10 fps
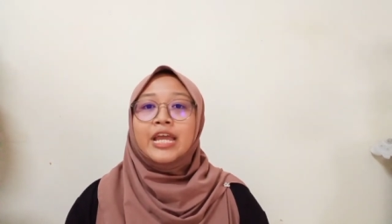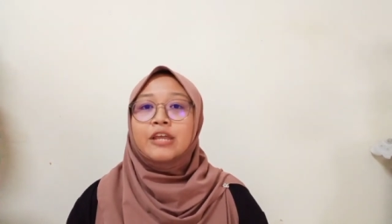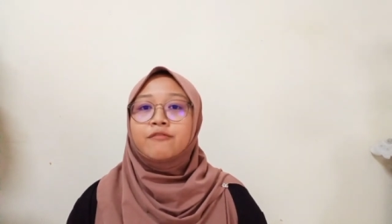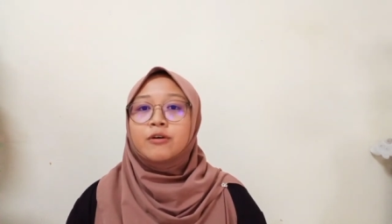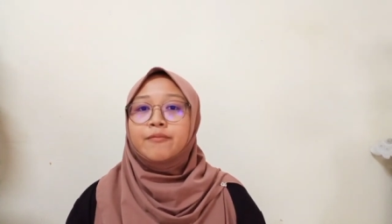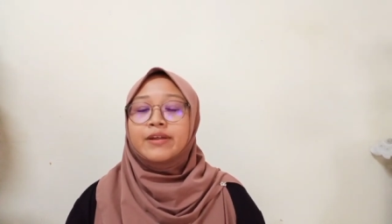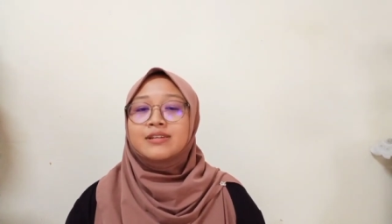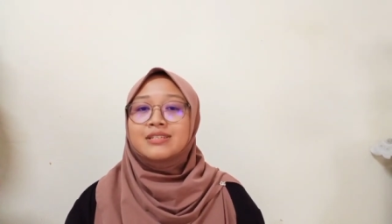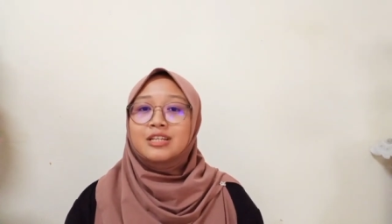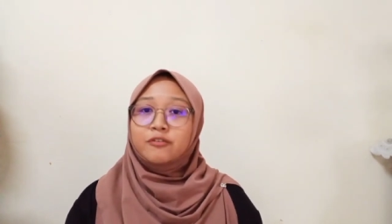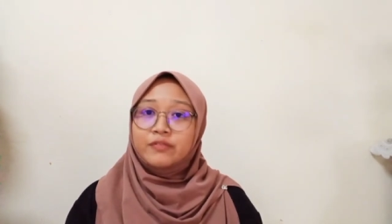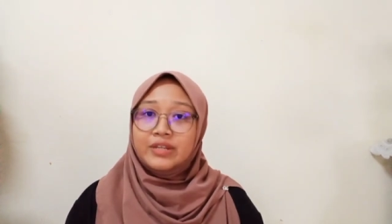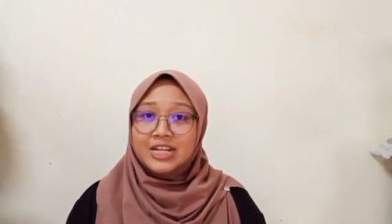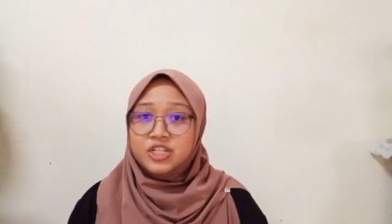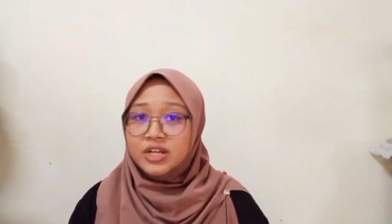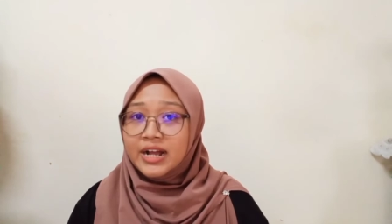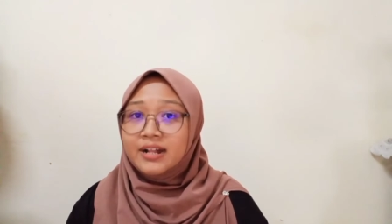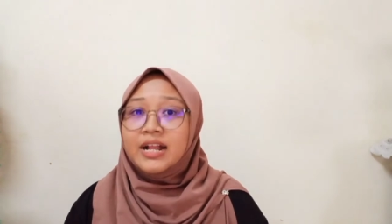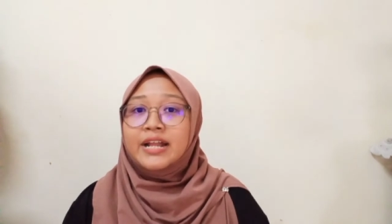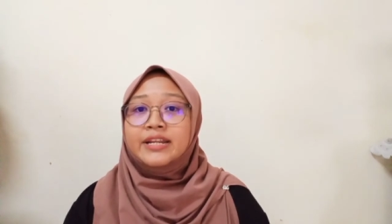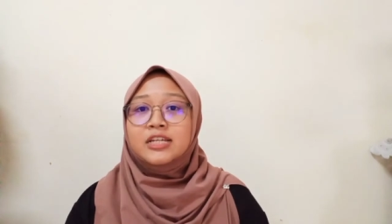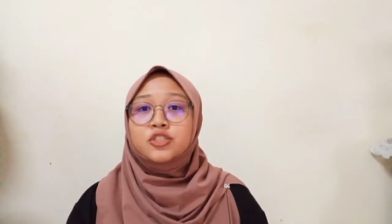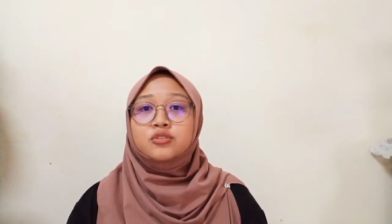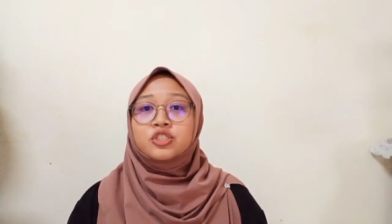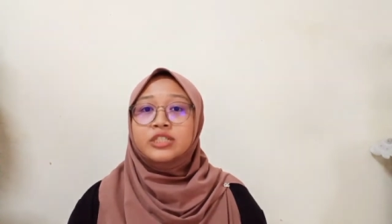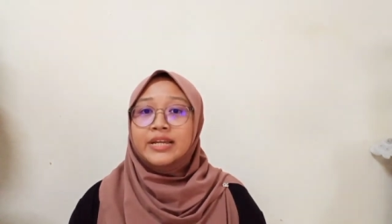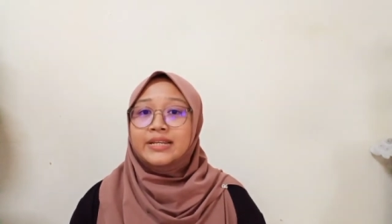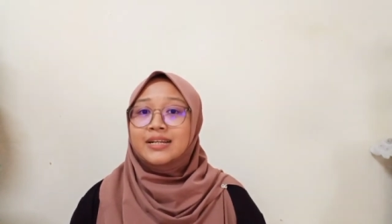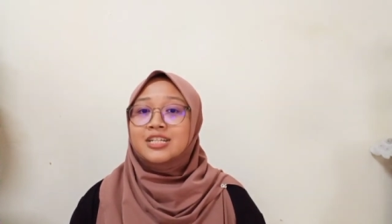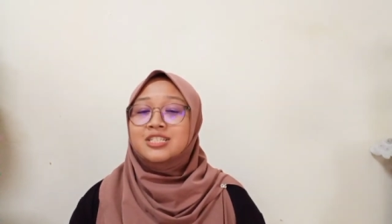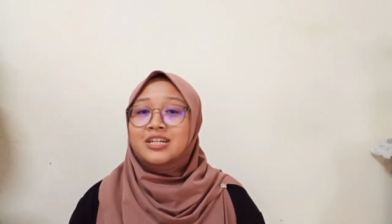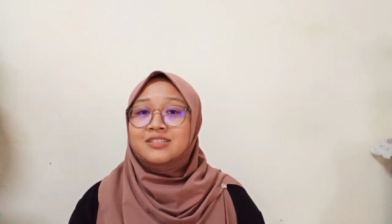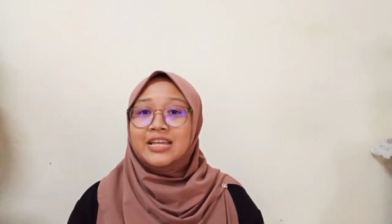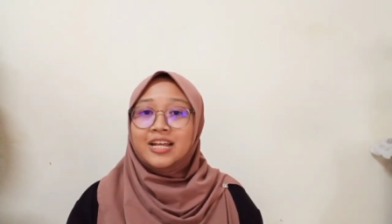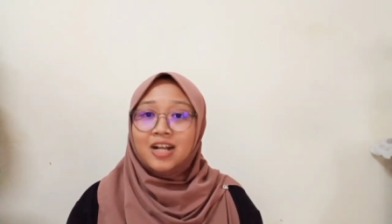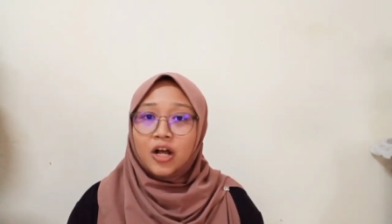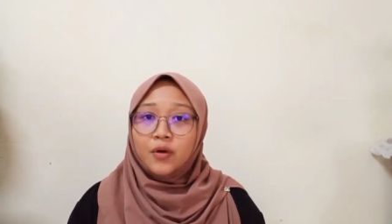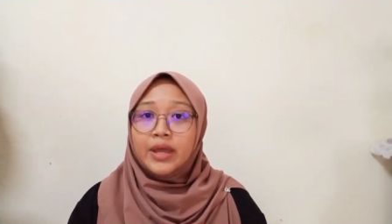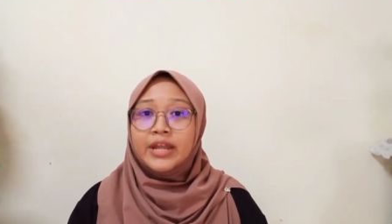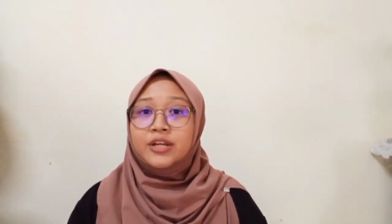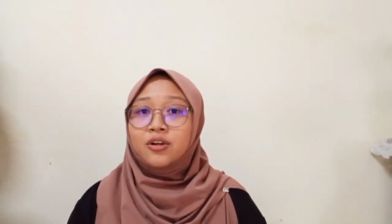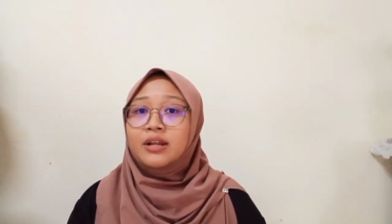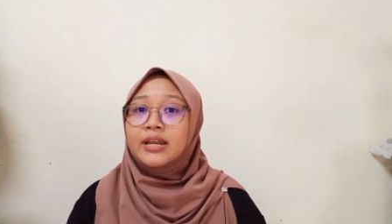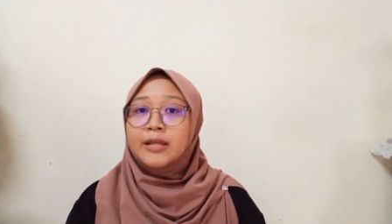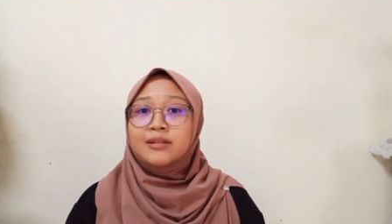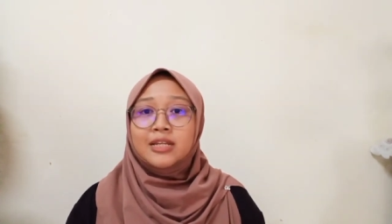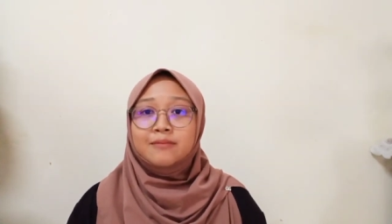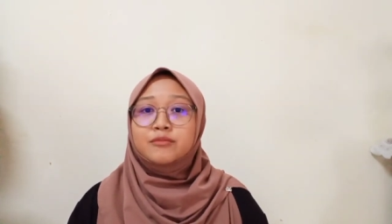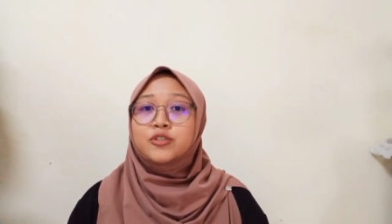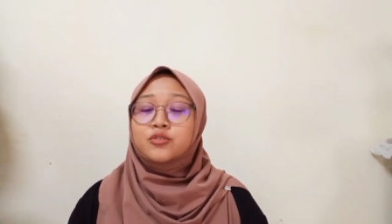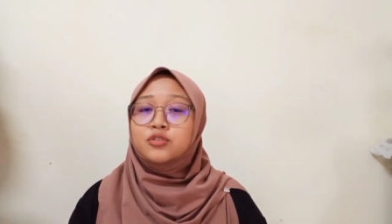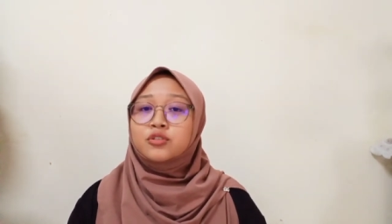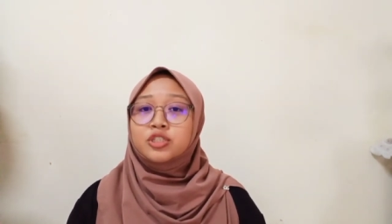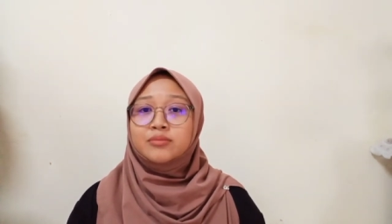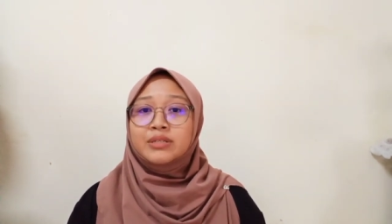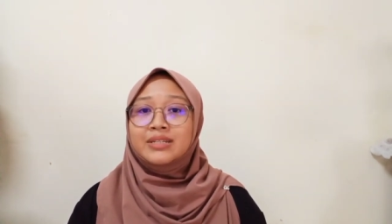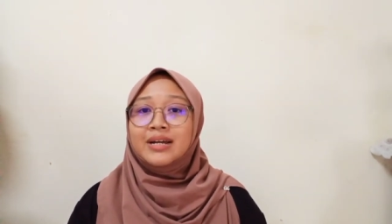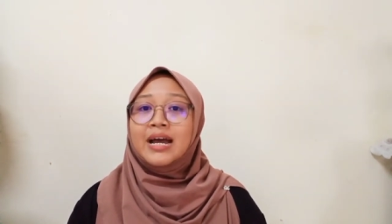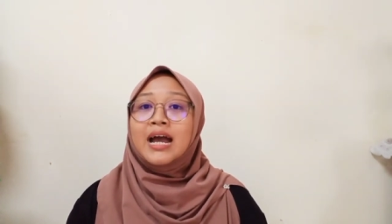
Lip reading: If a parent loves their child, they should check their child's account and not let them use social media